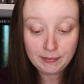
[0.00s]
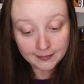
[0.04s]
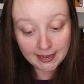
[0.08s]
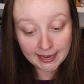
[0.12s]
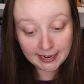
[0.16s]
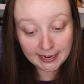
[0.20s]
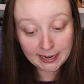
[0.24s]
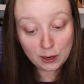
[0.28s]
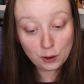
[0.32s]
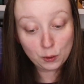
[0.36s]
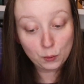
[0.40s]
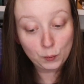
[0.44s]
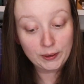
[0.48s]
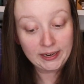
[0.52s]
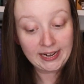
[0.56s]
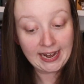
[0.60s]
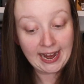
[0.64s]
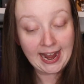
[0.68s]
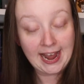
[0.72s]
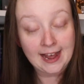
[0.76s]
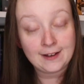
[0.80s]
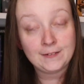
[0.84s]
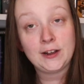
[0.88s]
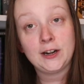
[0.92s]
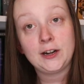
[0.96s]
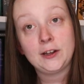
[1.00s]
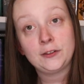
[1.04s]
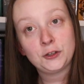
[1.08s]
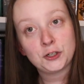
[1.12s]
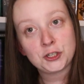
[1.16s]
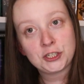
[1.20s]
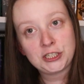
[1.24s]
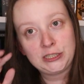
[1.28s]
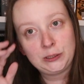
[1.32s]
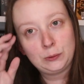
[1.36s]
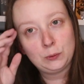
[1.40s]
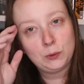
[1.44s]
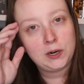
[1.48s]
Then we have another
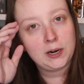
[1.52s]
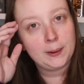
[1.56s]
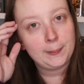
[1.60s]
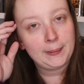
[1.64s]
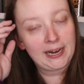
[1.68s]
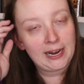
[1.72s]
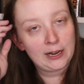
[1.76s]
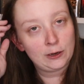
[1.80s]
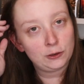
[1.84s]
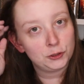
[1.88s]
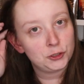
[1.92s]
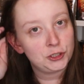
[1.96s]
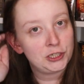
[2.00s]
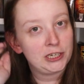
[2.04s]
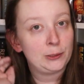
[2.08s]
sequel coming out on